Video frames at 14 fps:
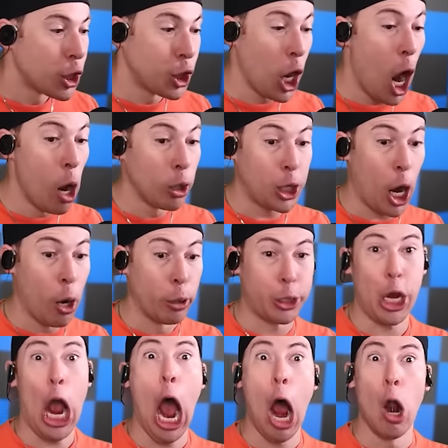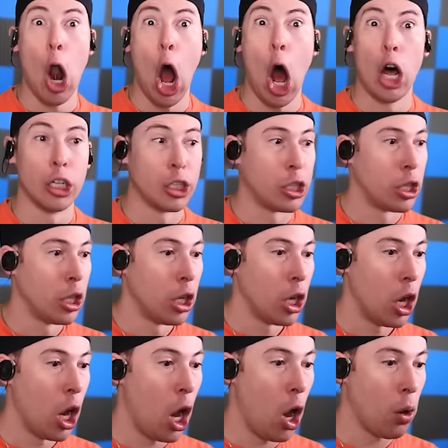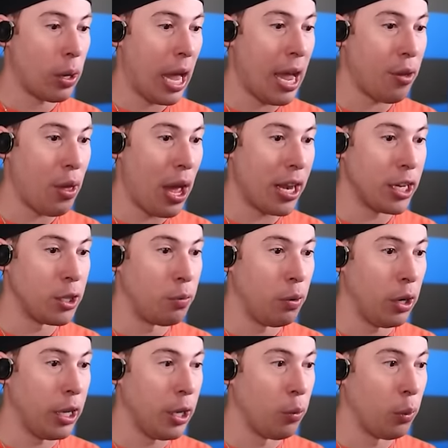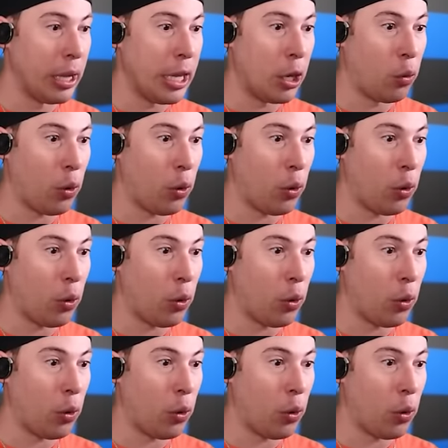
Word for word: Choo Choo Charles! Okay, that is really, really